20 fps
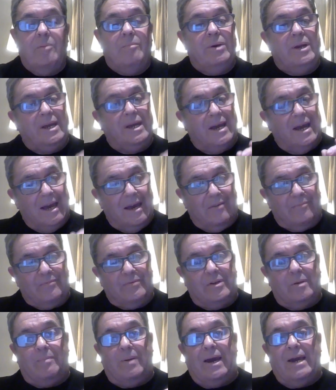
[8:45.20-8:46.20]
But you have
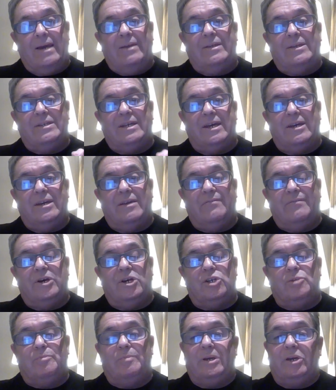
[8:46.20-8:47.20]
to pay the tenner
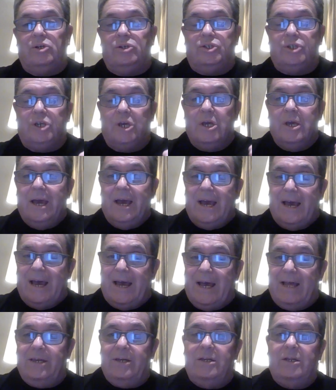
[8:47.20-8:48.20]
first, because
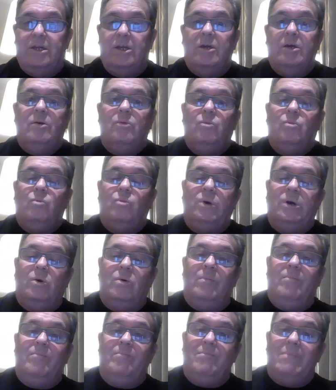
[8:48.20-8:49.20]
Anne
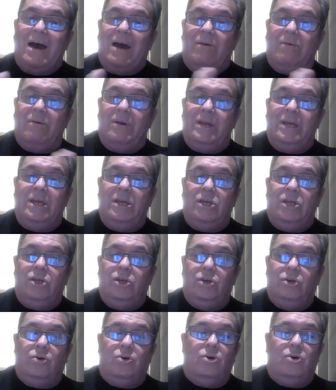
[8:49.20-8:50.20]
will marry
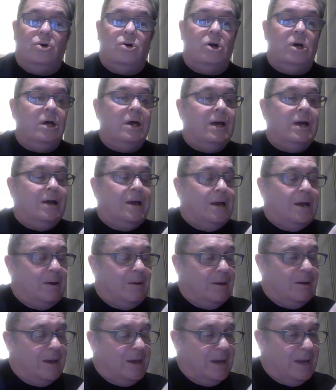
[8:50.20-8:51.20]
your
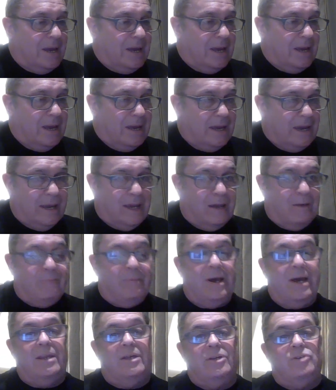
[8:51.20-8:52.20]

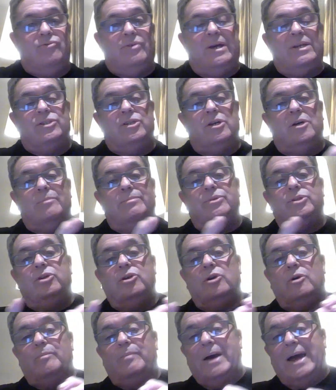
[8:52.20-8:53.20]
email address up to
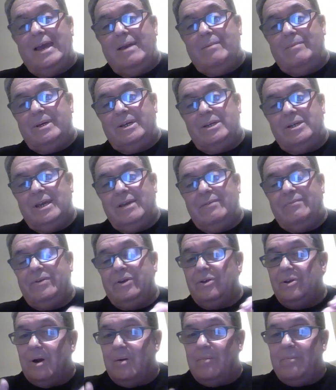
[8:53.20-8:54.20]
your payment. If
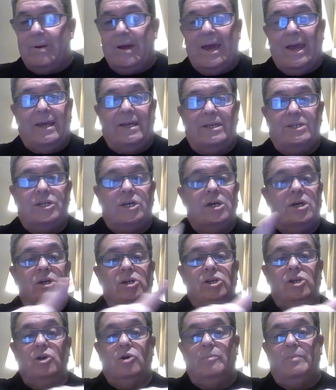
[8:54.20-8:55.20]
you're not paid,
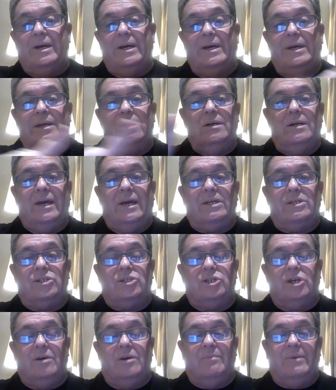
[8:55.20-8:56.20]
you'll be
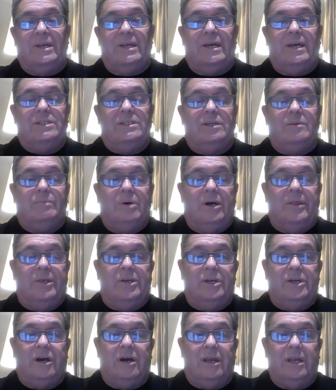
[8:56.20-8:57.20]
exterminated by the
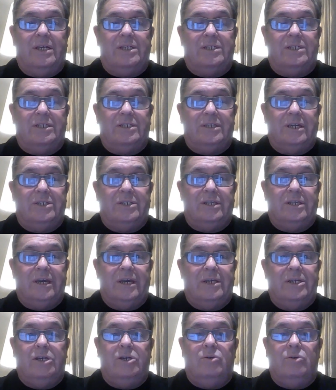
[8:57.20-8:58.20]
Daleks, as they say.
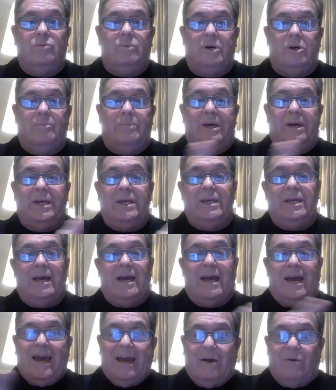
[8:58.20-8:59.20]
You will be
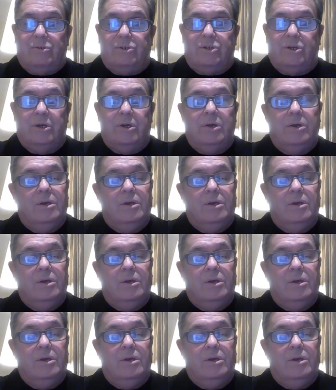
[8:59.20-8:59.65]
out.